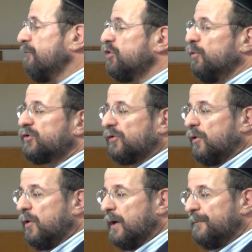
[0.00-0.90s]
of Jewish
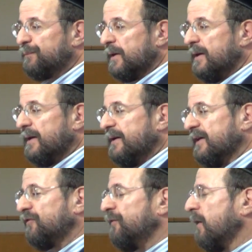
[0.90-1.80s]
law.
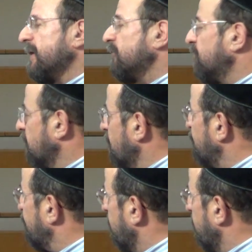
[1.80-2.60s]
It's very terse,